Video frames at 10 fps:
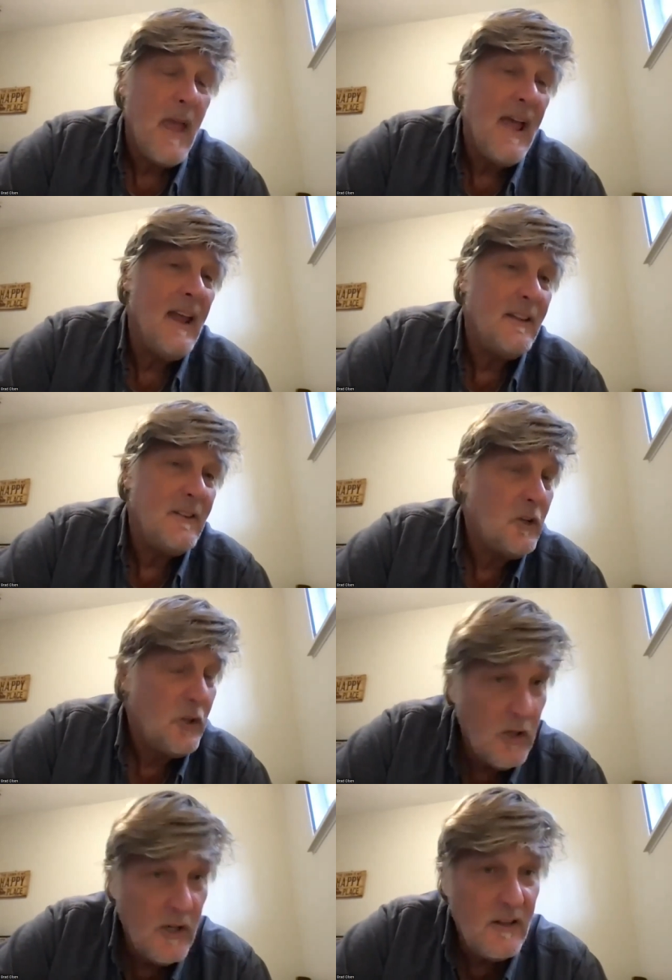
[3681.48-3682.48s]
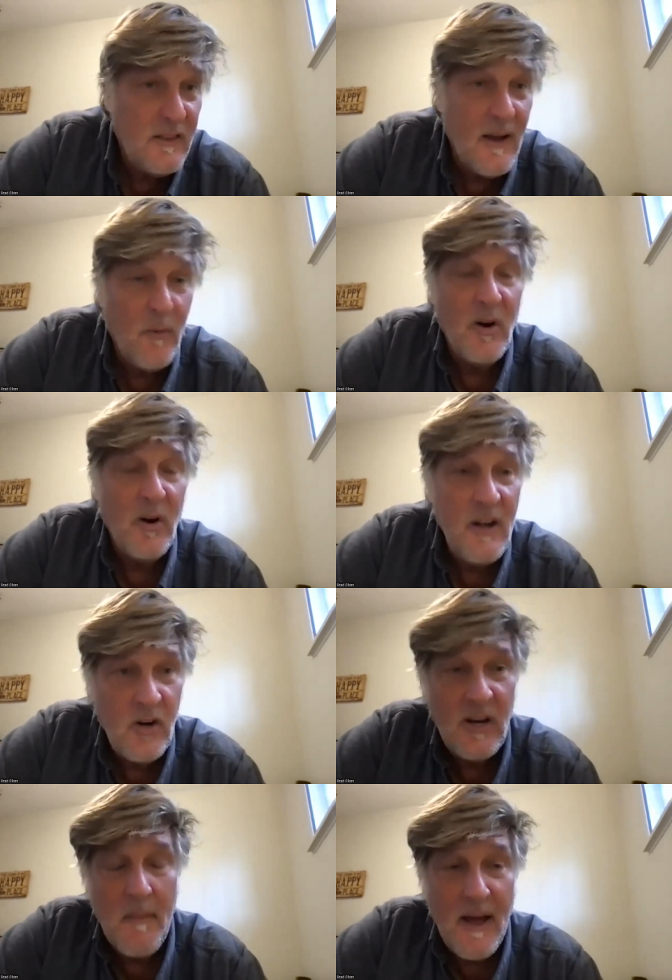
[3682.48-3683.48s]
And it's good that we're
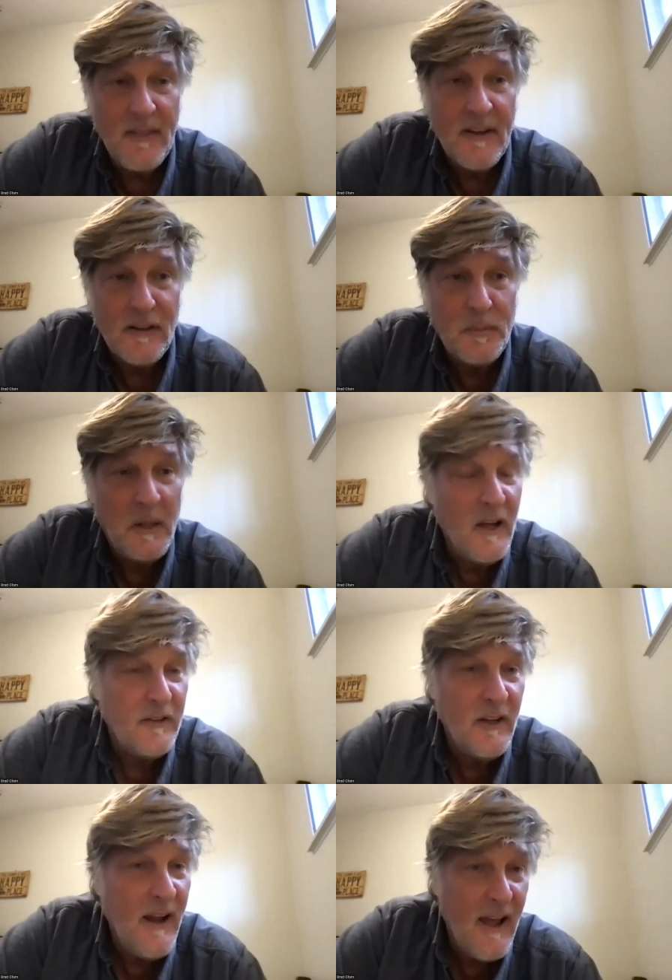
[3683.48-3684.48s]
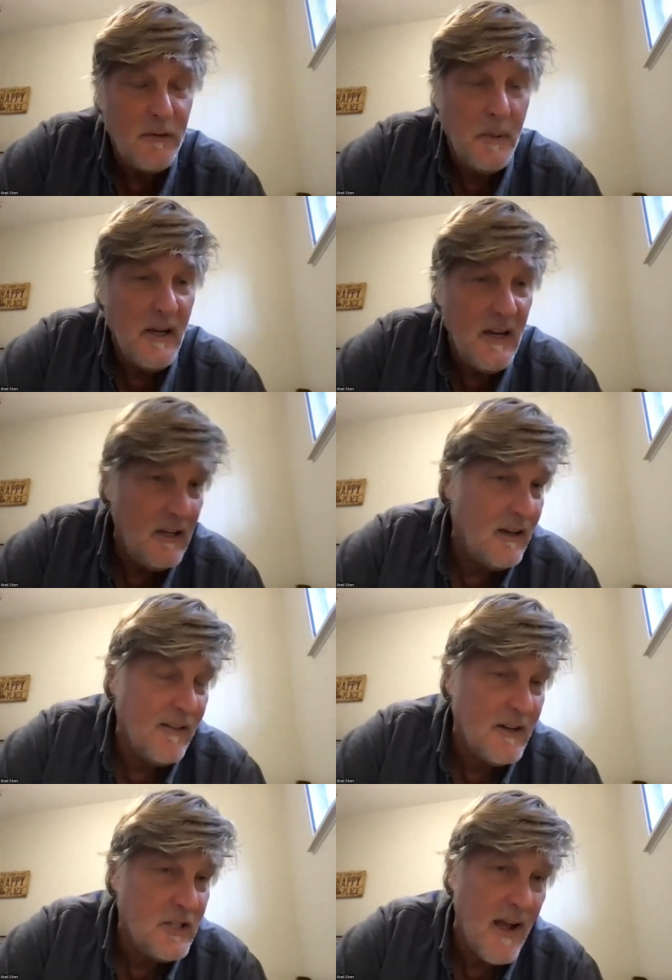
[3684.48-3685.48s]
hearing about this because it has been hidden
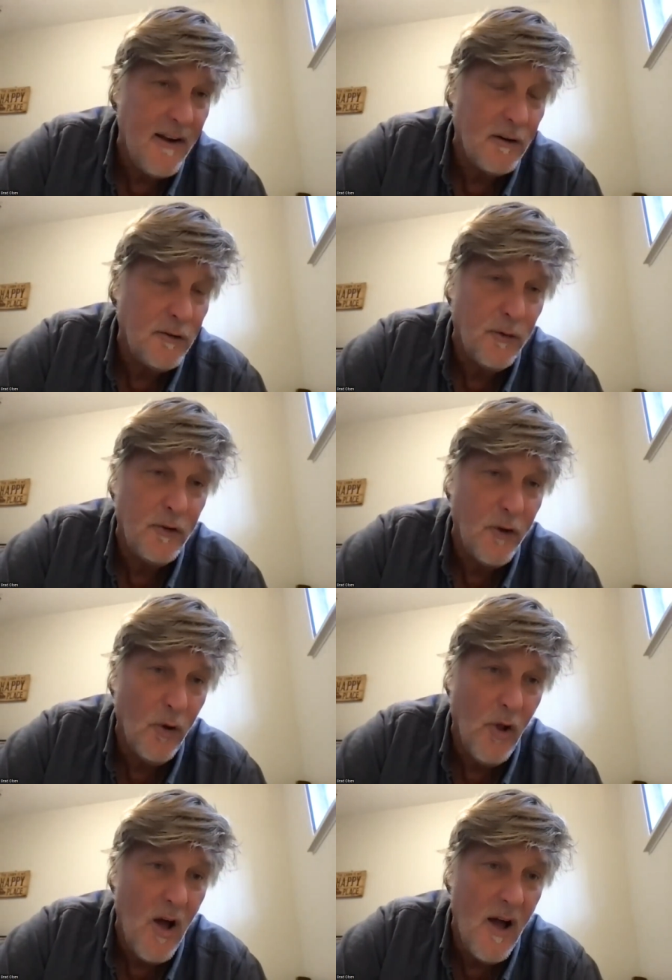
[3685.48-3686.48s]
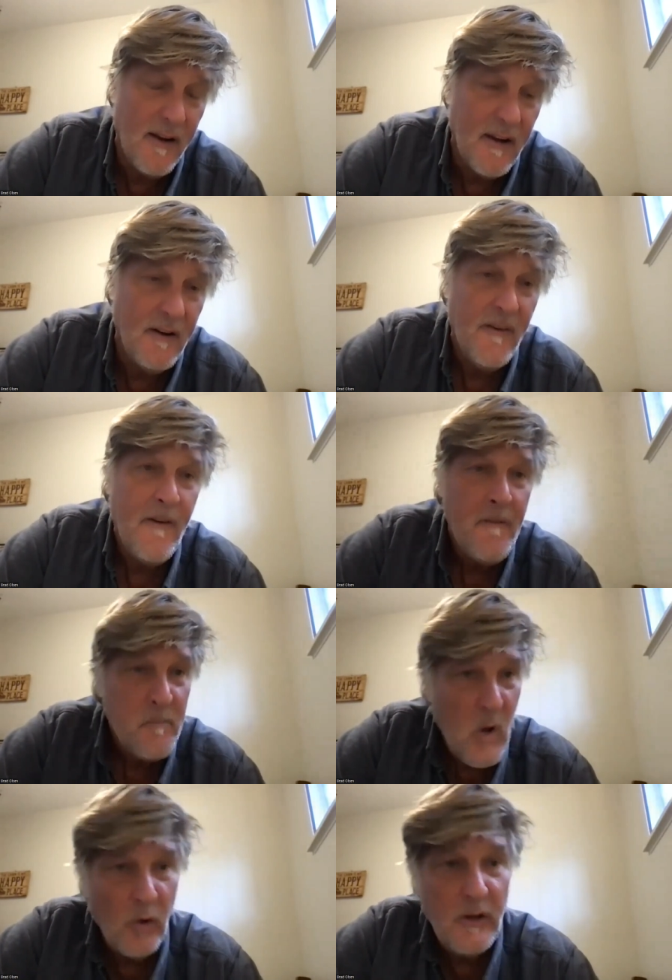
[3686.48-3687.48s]
in the shadows for so long. And
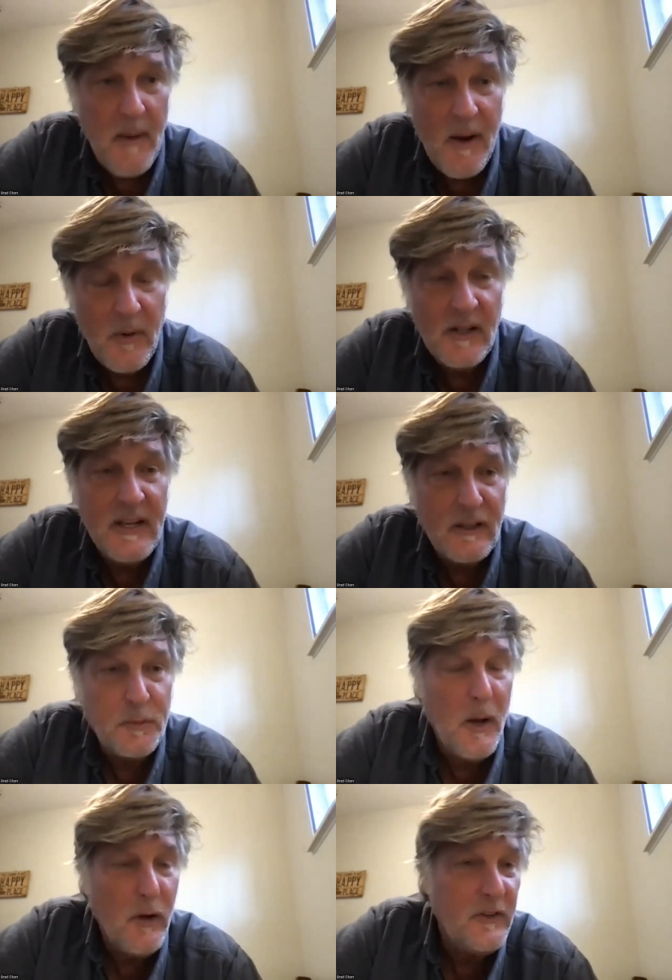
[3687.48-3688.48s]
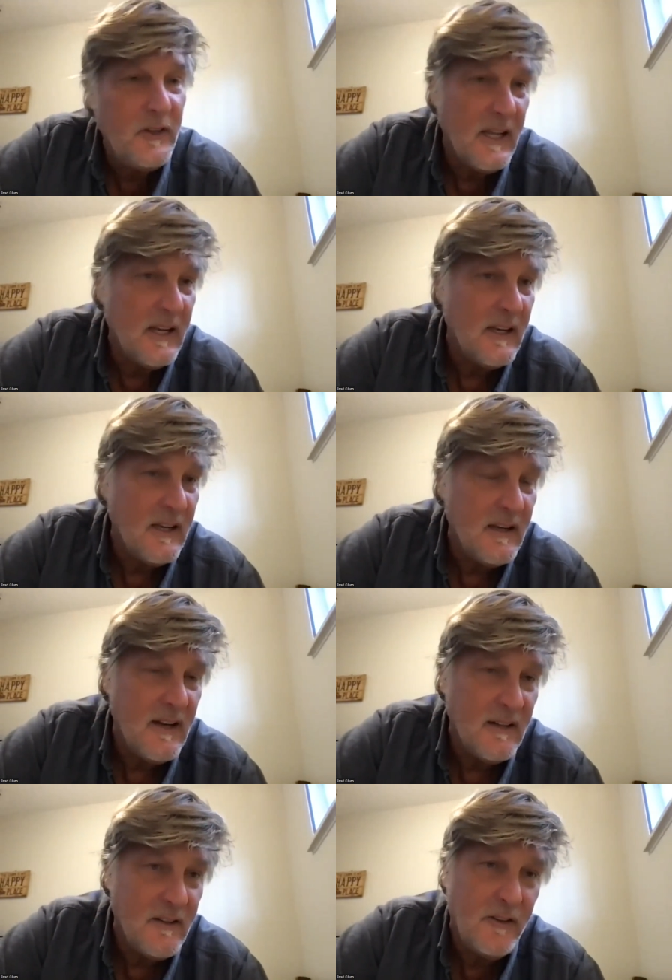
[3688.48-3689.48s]
only by really exposing it and,
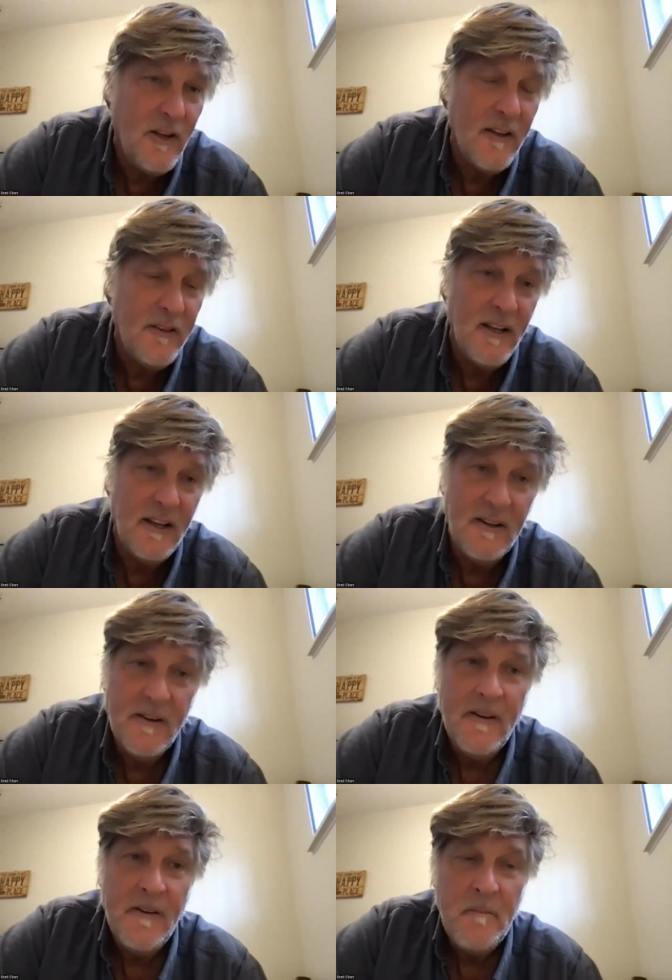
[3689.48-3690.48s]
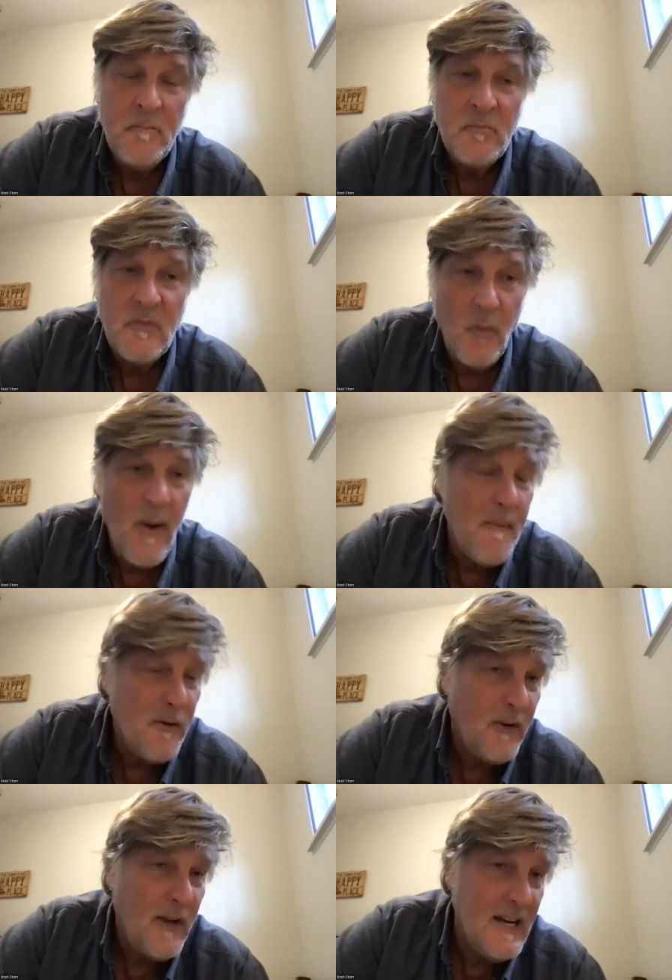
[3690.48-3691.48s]
and discussing the
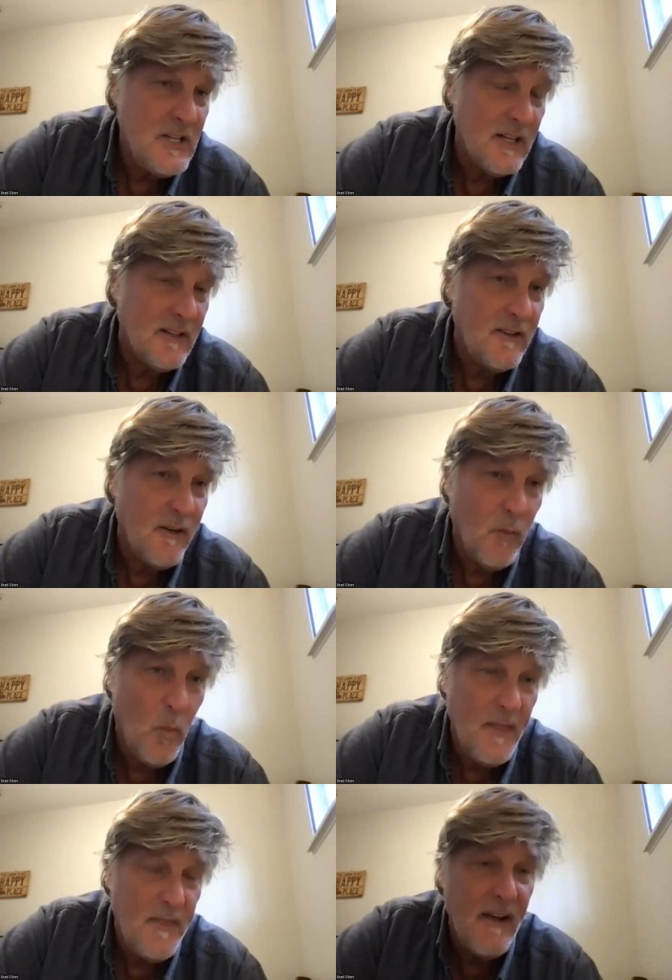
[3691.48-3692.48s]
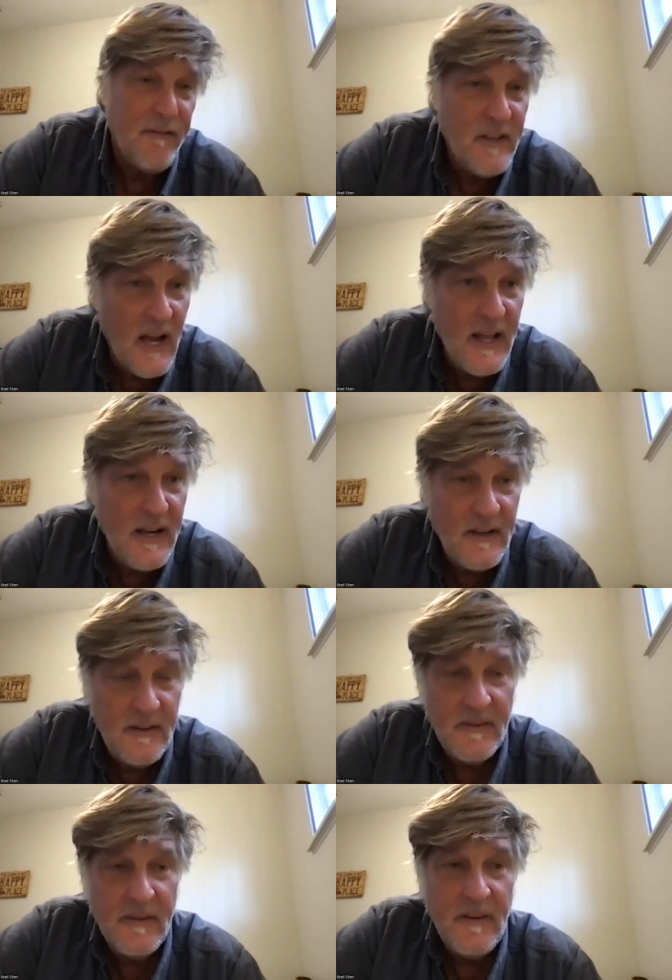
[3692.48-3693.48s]
ramifications of what they've done
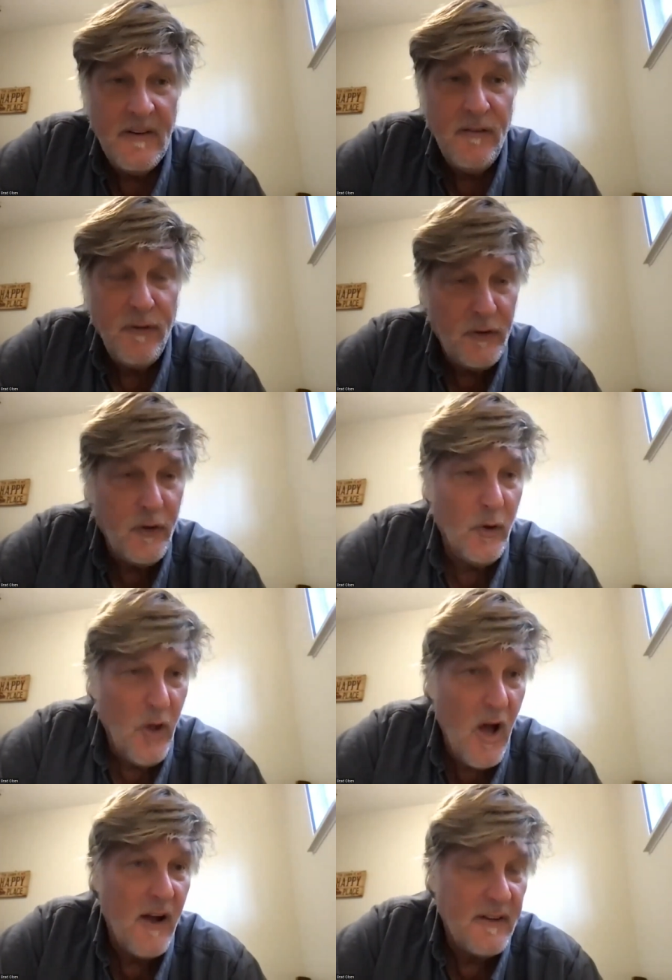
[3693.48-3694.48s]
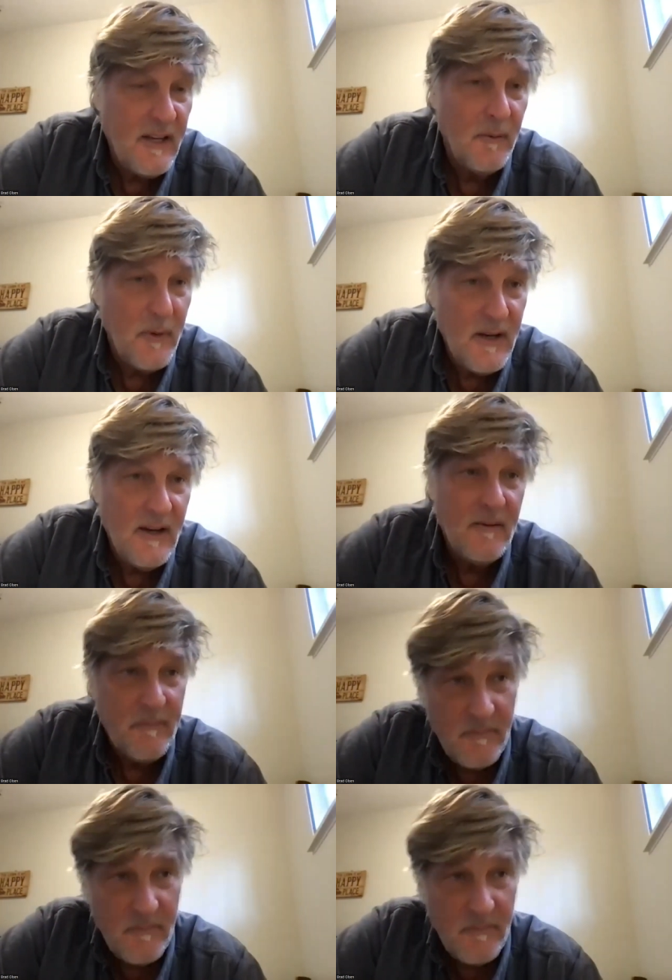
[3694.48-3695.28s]
for so long? Can we